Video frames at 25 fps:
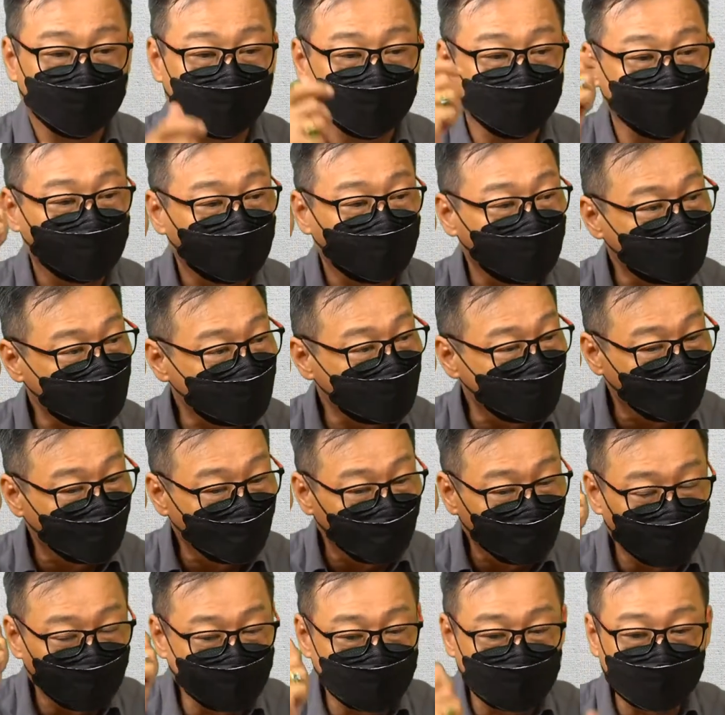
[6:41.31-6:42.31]
Because
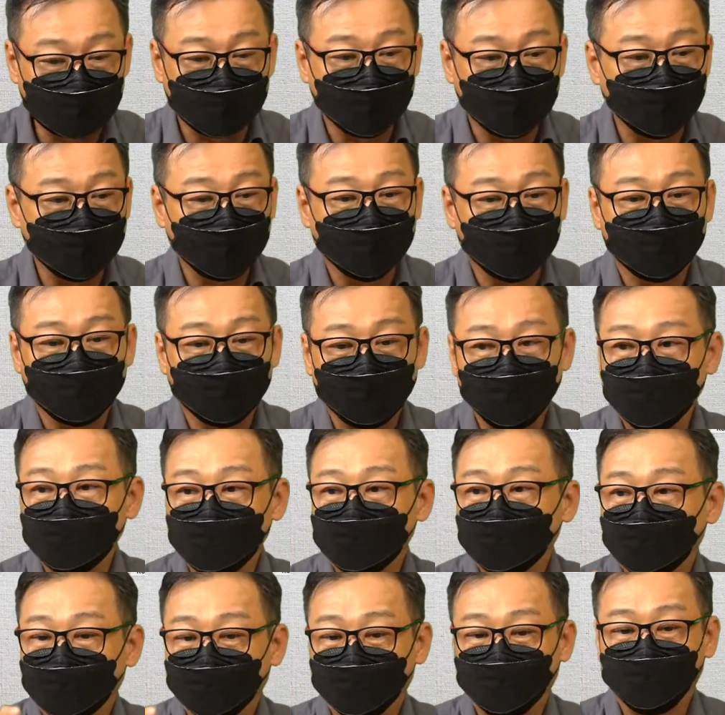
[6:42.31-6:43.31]
you just give them the fish,
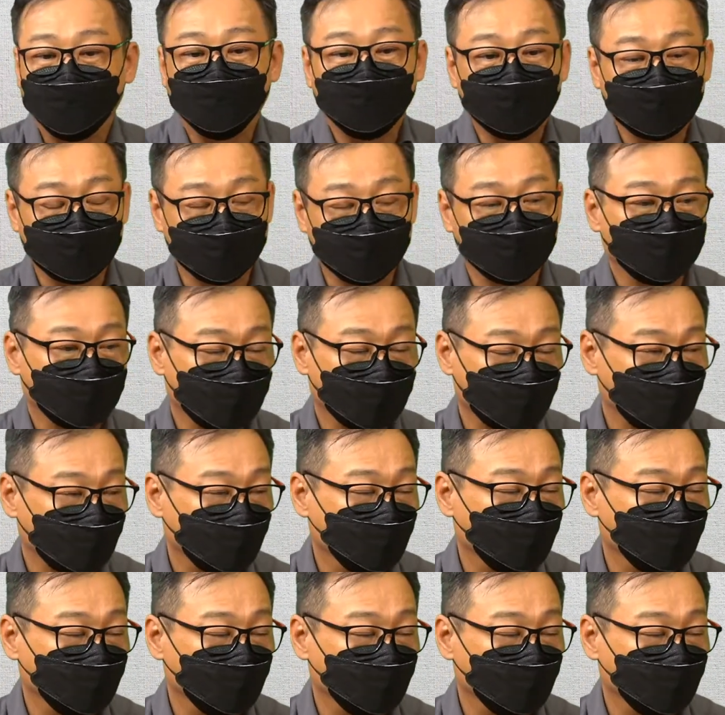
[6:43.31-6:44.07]
you are going to finish tomorrow.